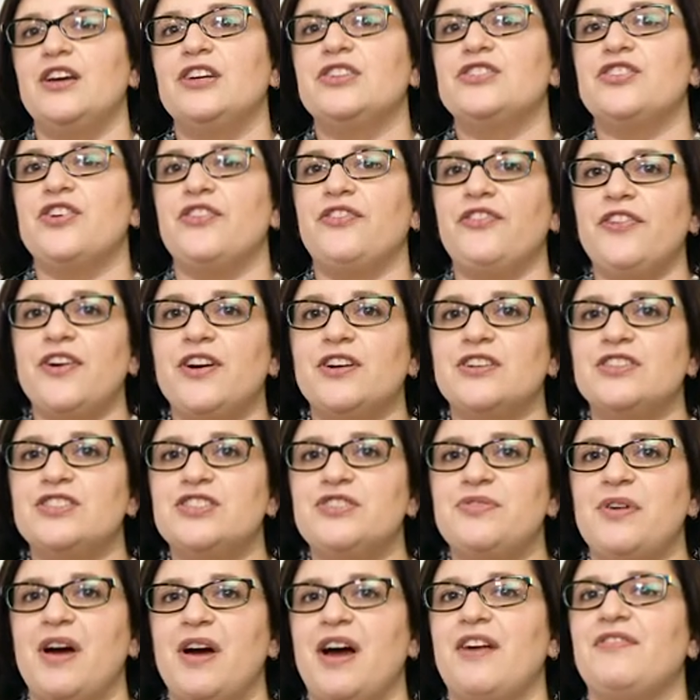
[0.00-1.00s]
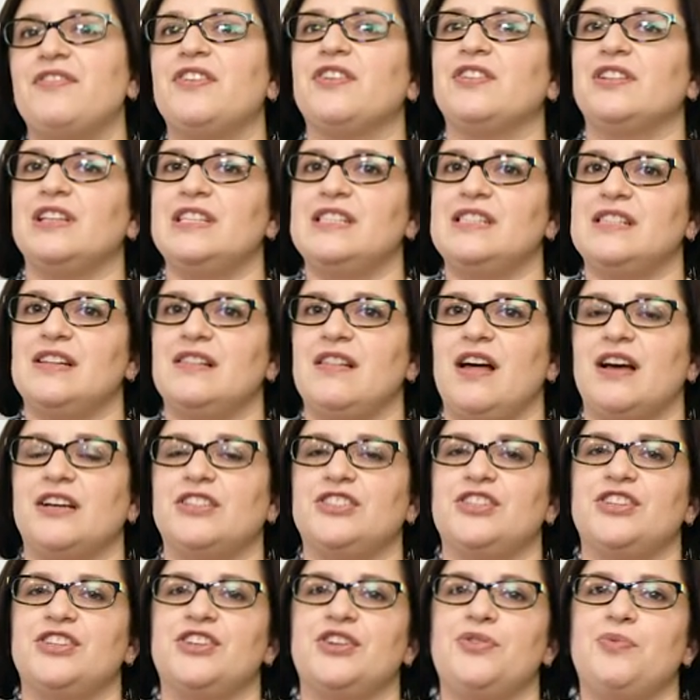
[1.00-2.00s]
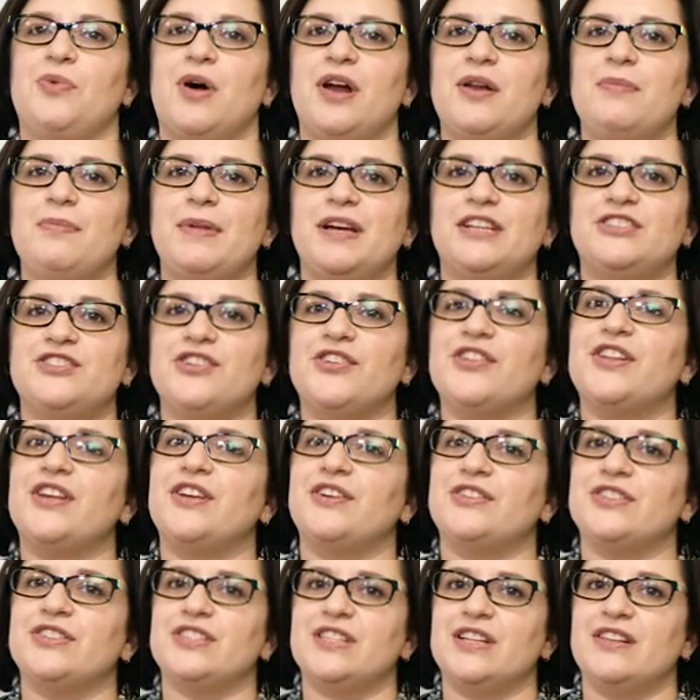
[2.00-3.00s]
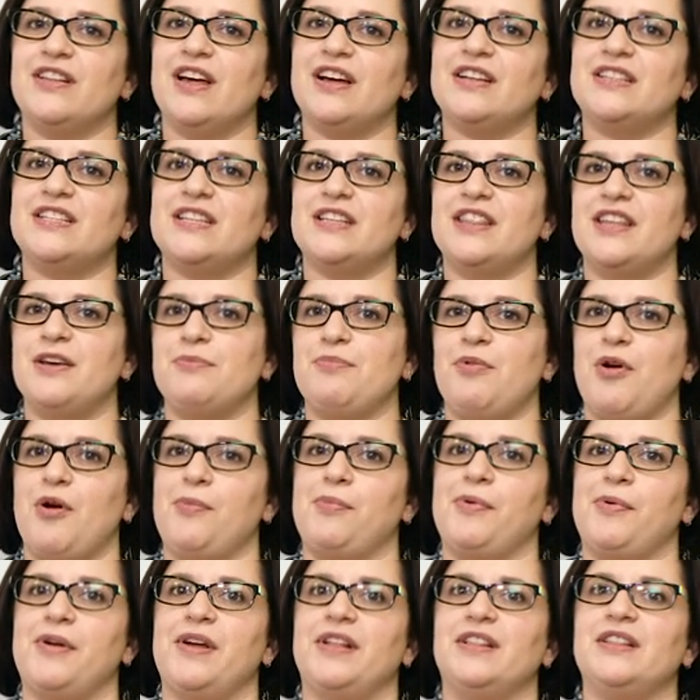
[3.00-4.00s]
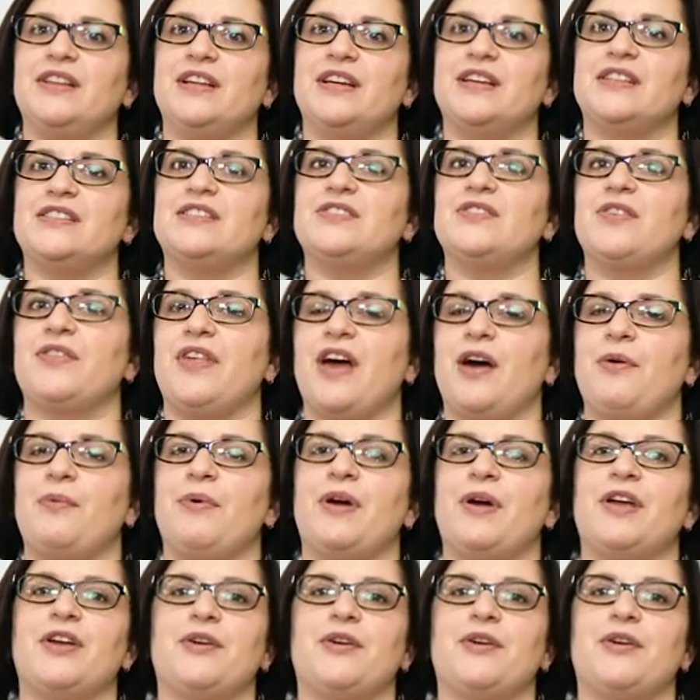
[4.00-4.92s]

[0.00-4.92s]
So first, you have your list selection. You want to make sure that you're selecting the appropriate list so that way